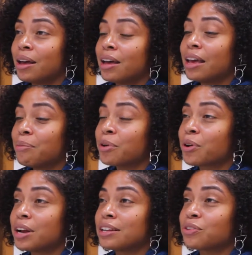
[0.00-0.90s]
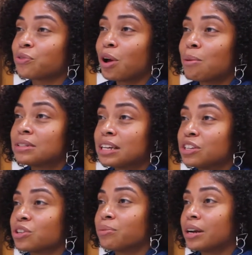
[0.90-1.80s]
immigrants from
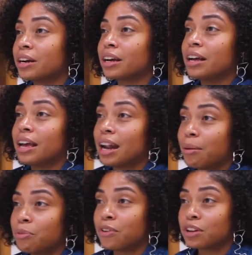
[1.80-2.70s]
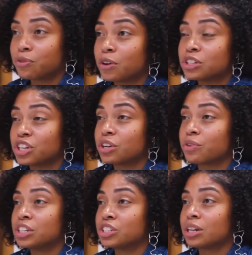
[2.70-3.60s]
Central America and I'm
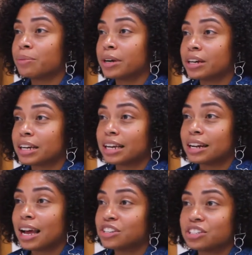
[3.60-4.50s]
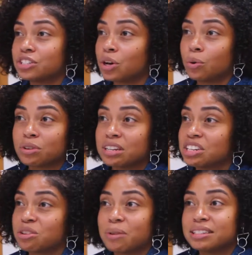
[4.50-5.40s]
first-generation American. I just don't
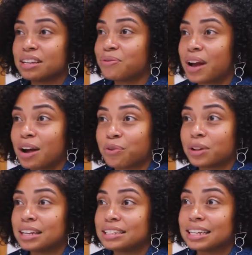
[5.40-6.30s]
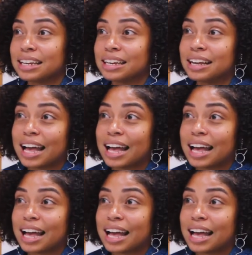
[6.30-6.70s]
consider myself Afro-Latina.